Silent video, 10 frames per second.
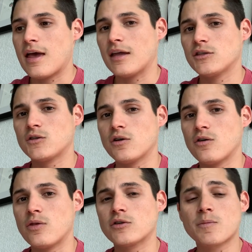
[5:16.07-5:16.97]
And
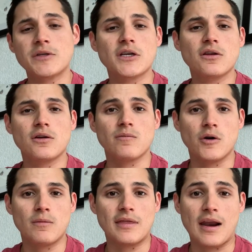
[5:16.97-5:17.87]
so there's a particular
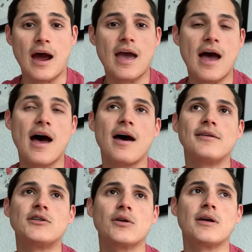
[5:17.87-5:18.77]
moment that I
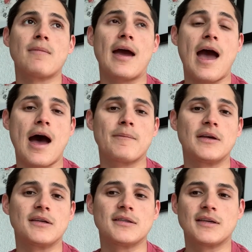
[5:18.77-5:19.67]
had during my
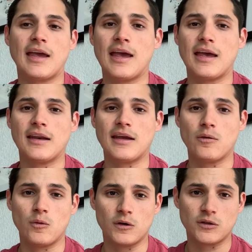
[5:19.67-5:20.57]
appies, and it
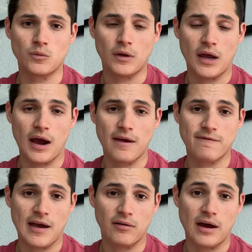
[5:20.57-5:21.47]
was when I
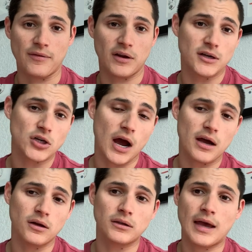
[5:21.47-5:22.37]
found out that a
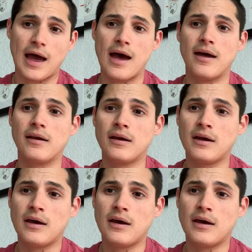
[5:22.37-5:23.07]
child had